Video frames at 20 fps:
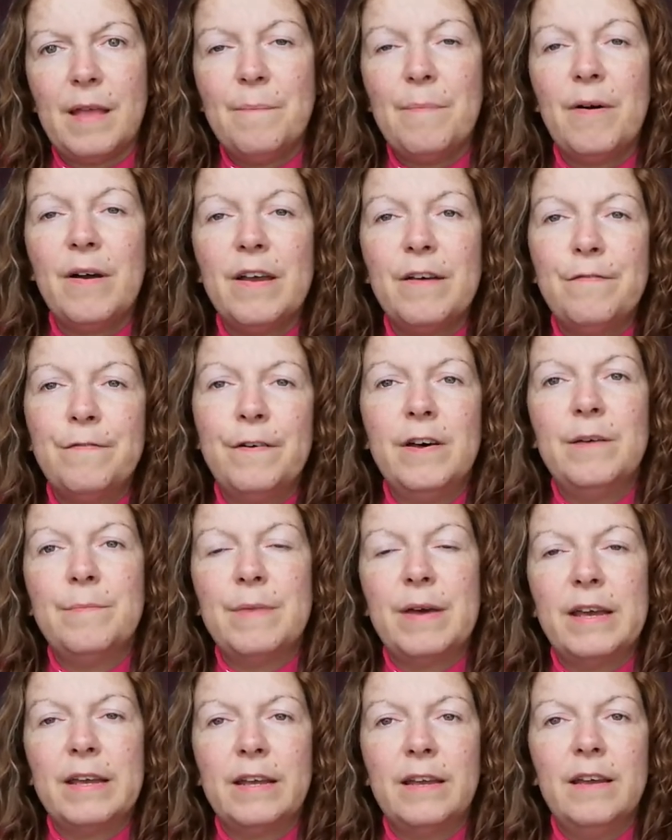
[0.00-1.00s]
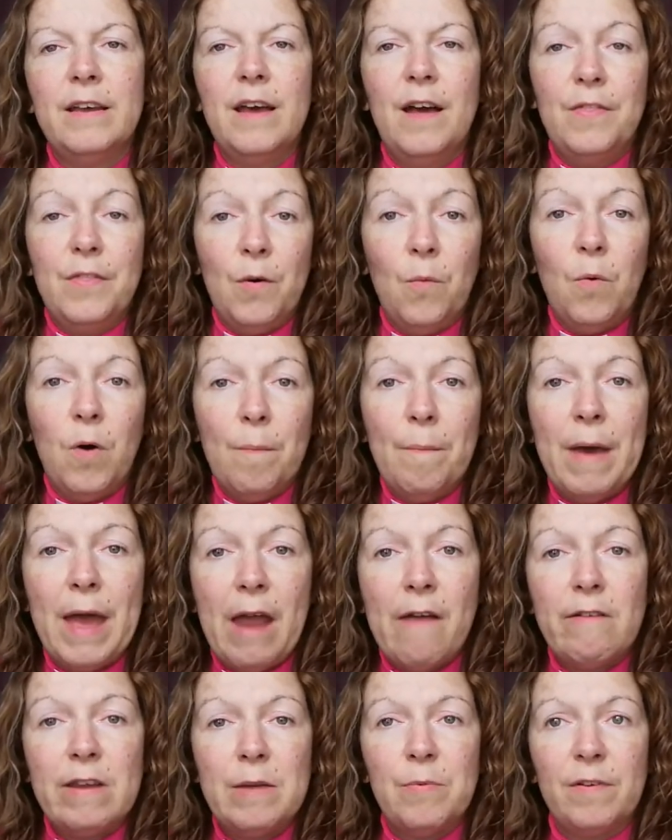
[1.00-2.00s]
By affirming that what
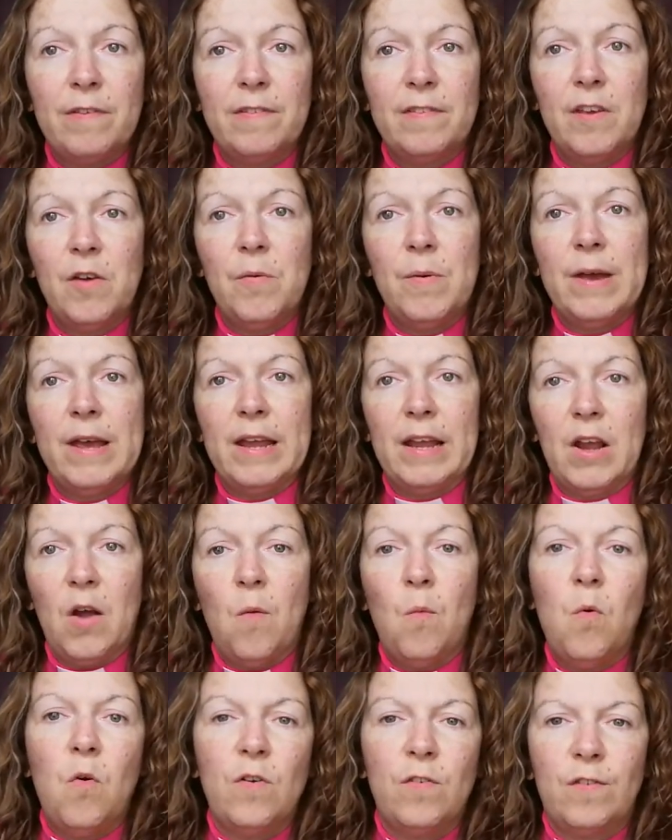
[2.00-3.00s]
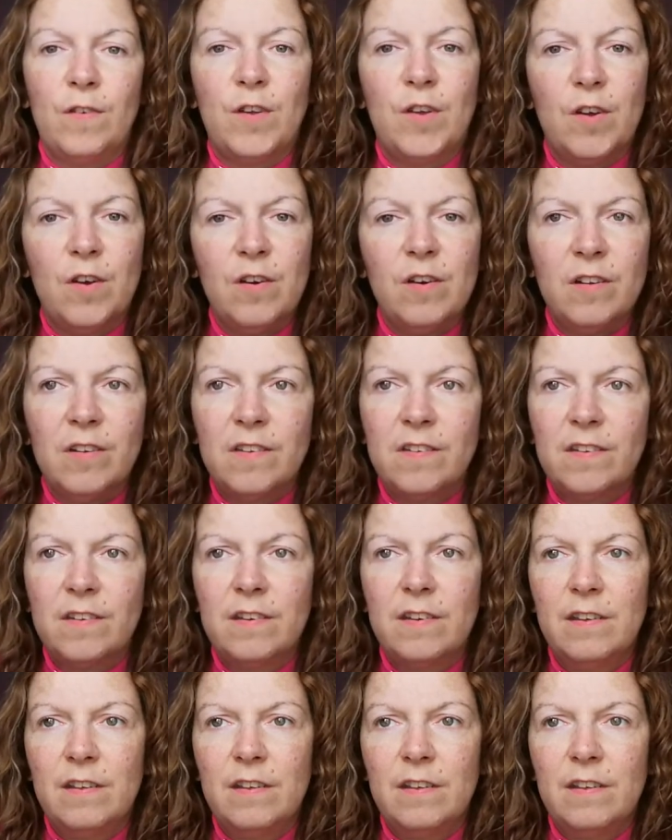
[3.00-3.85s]
Mary was doing was good,